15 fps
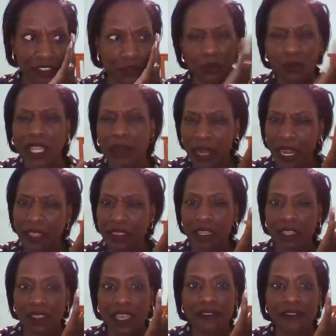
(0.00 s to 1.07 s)
like when I think
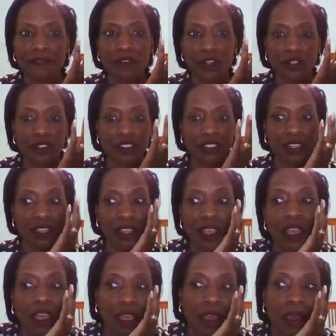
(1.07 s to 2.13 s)
of that verse,
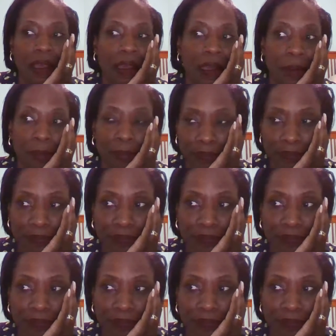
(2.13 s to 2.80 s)
I